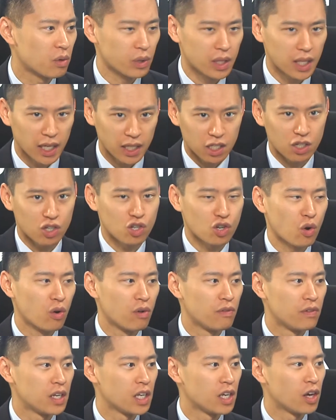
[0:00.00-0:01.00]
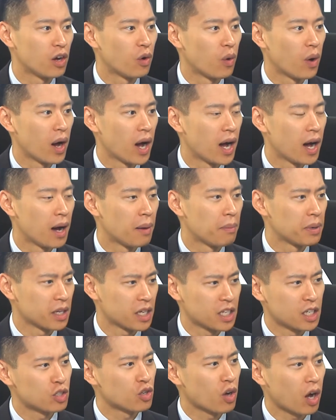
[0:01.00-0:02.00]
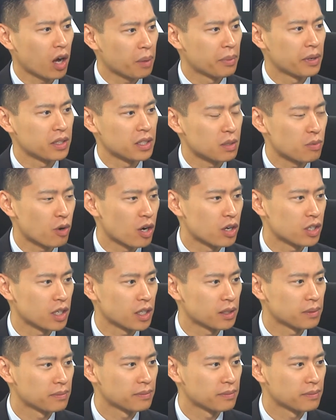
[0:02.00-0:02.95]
We'd like to show a video, but can you talk about this project?